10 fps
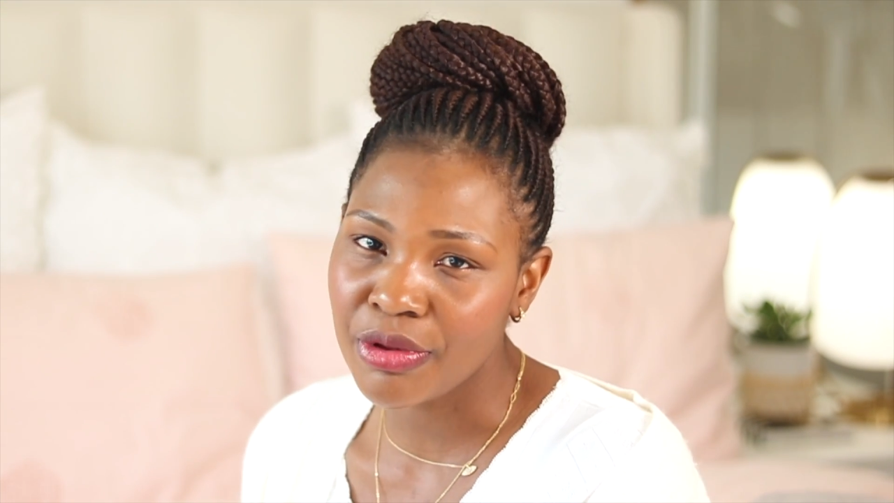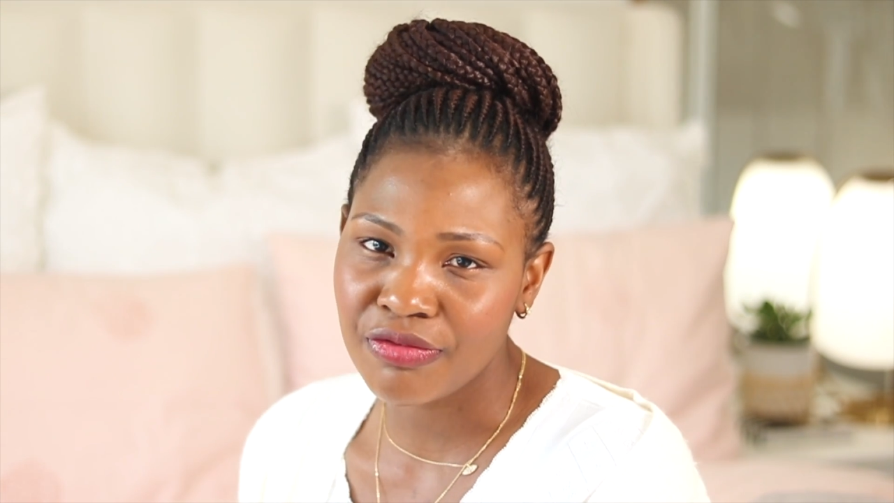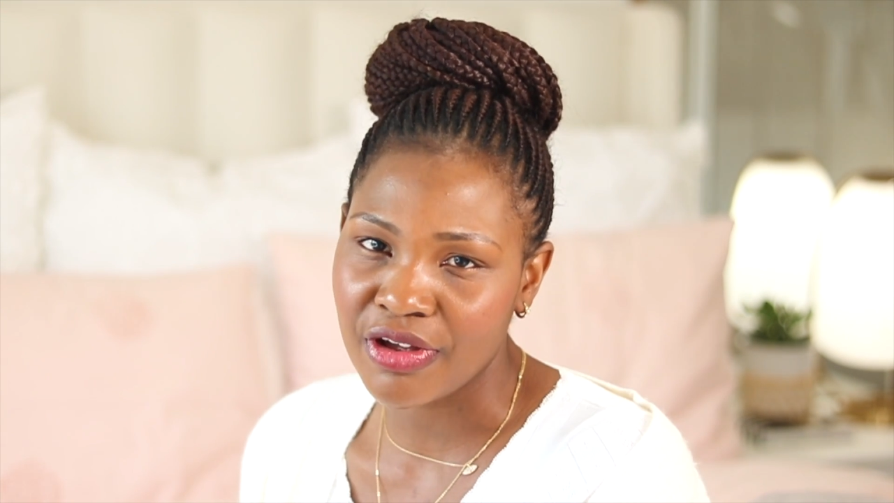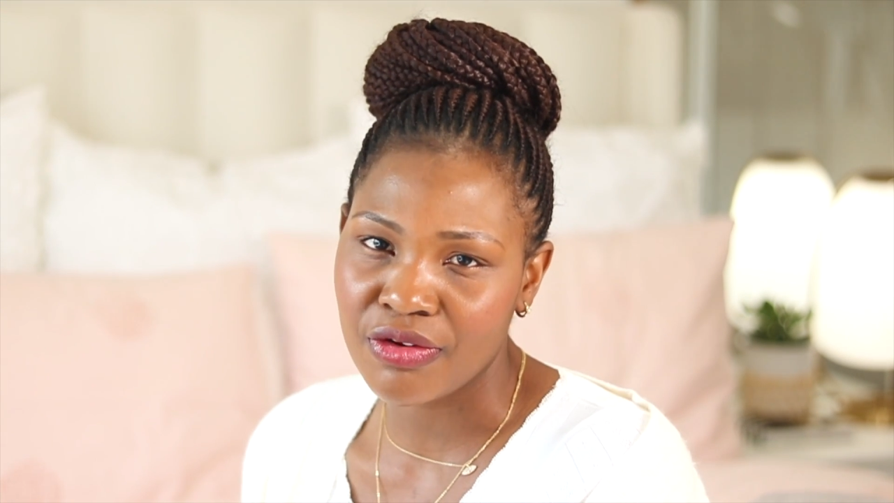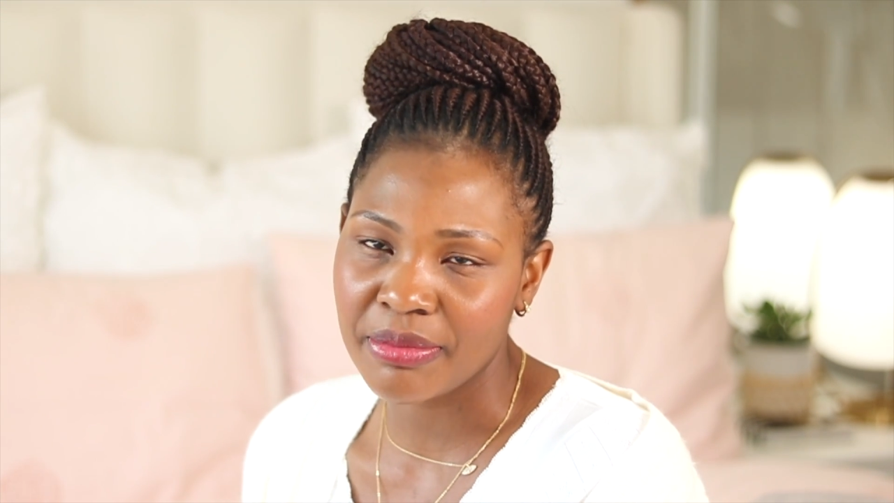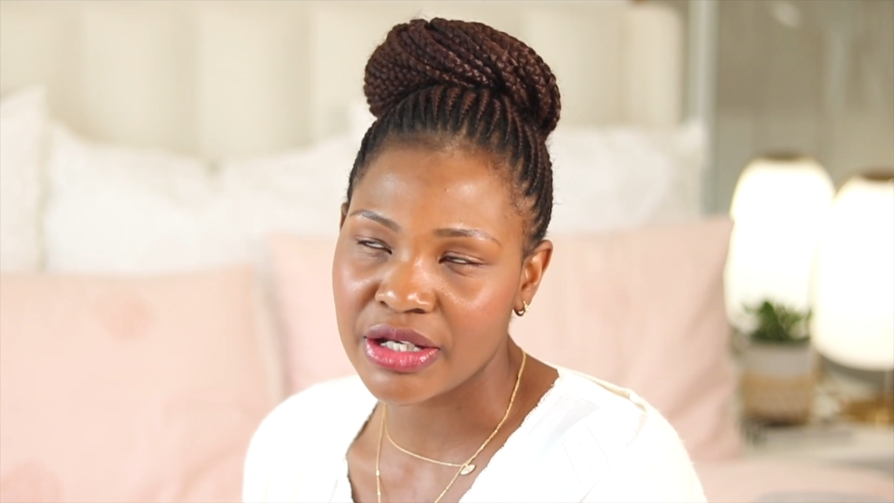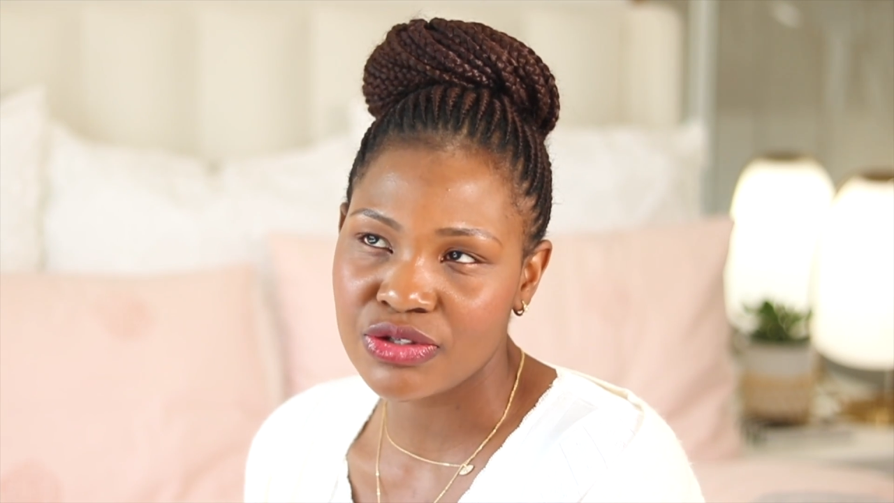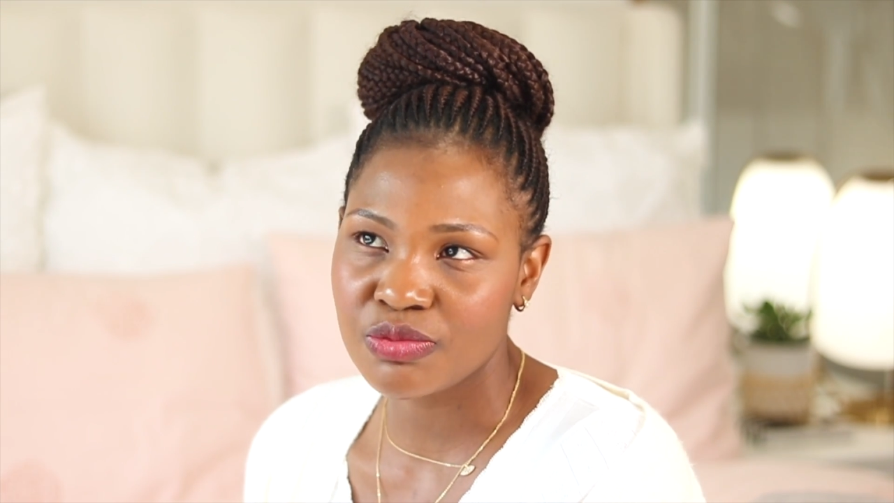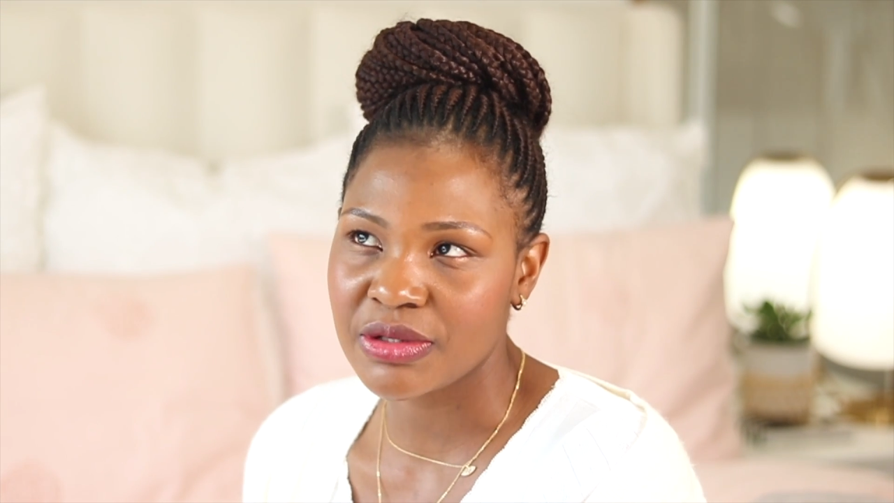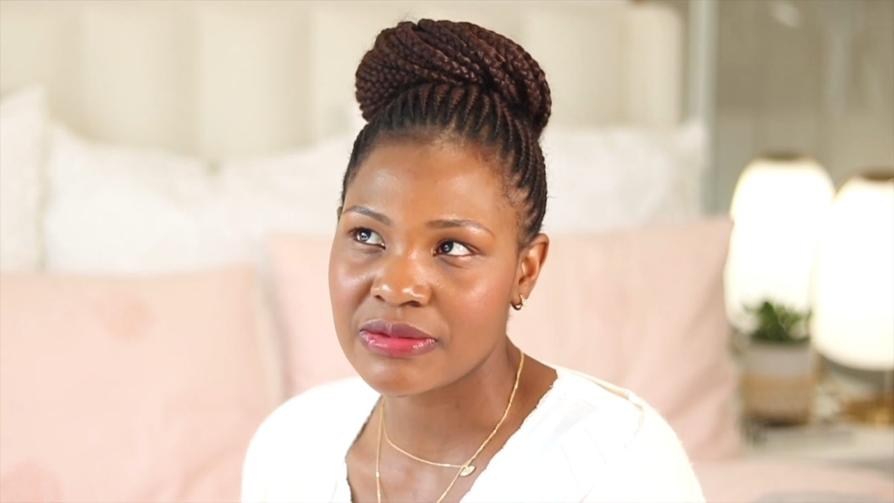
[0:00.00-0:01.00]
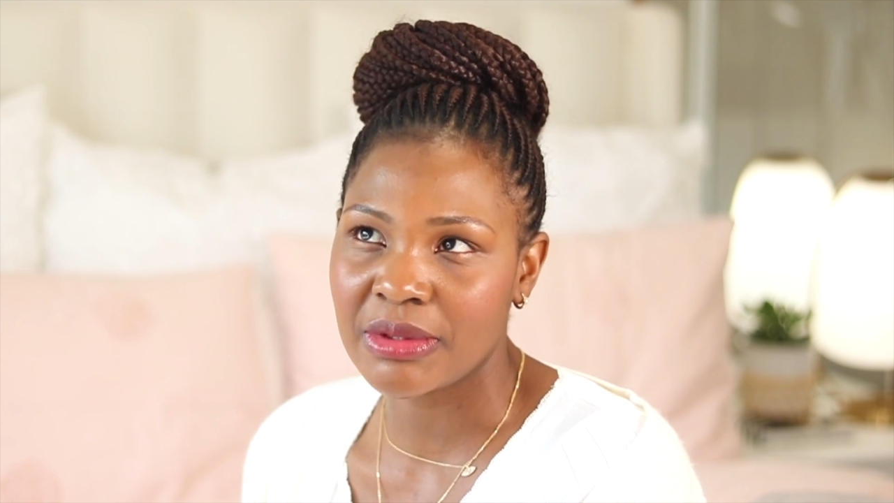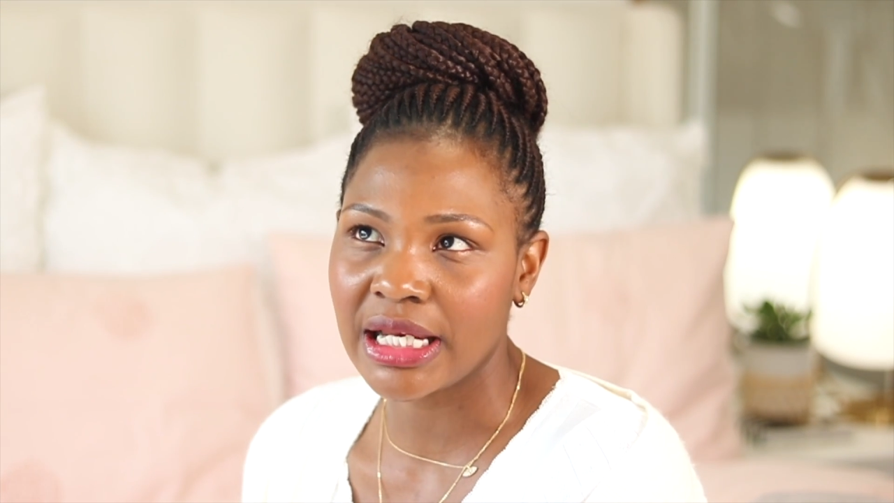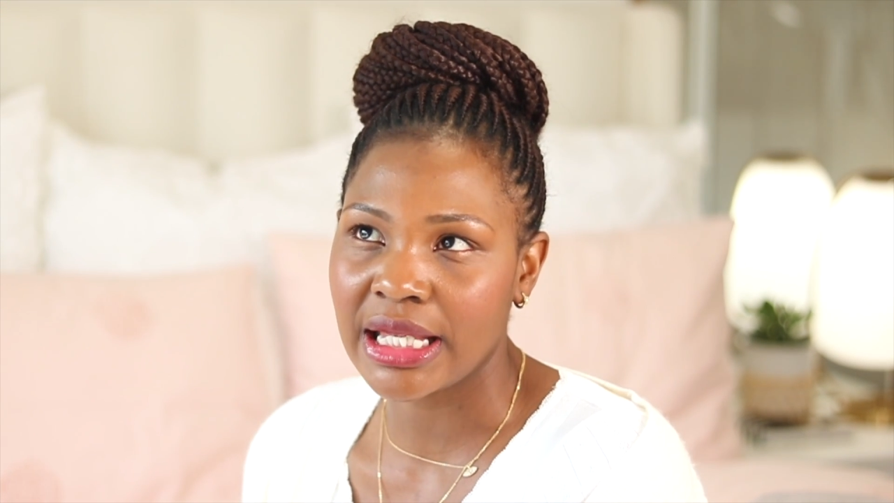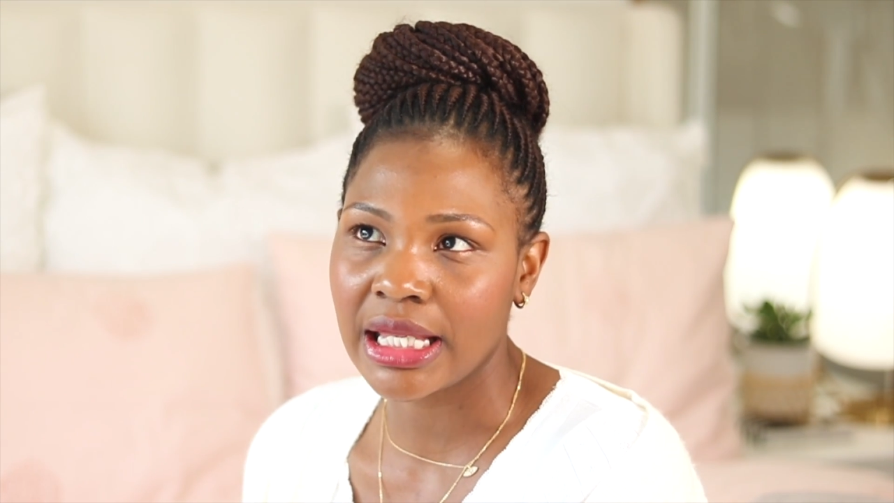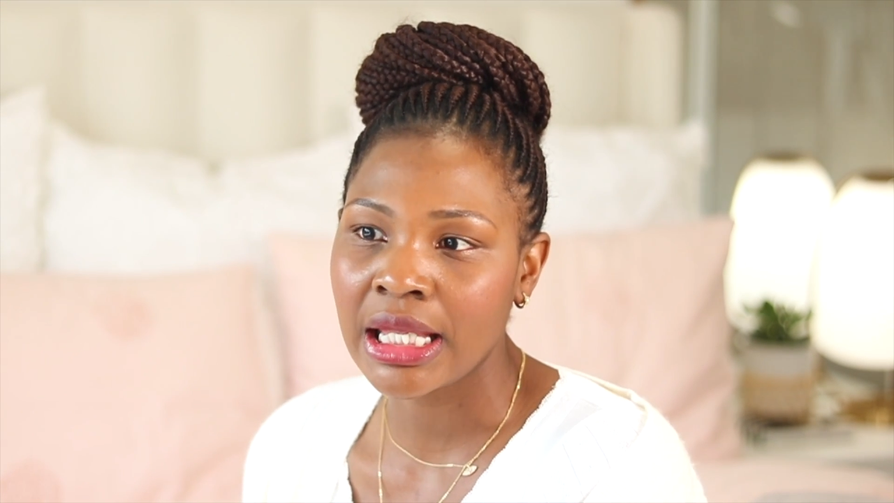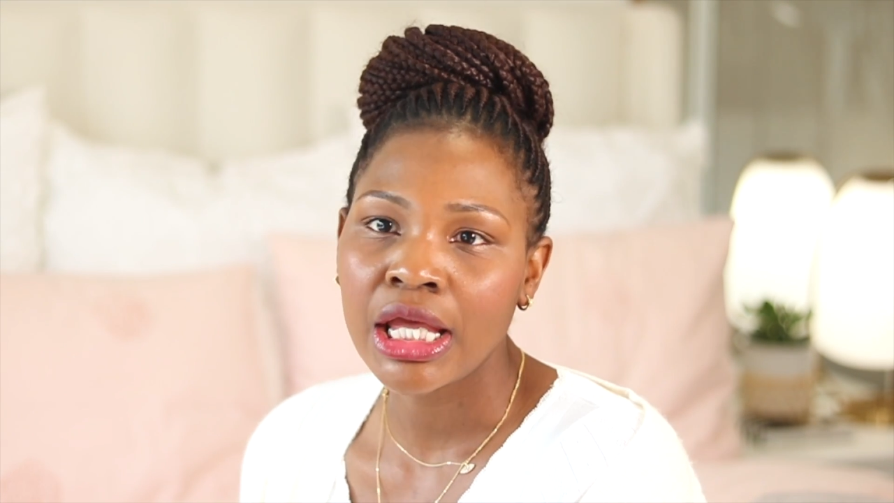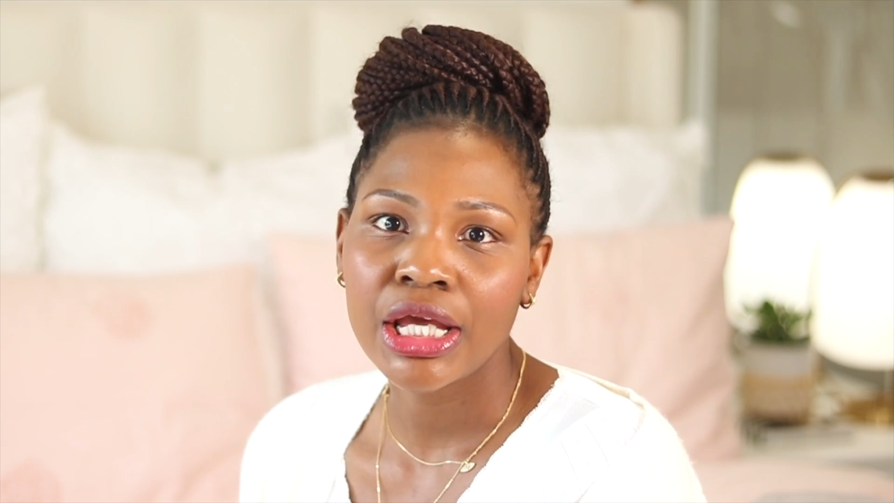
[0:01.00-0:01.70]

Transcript: environment to be smelling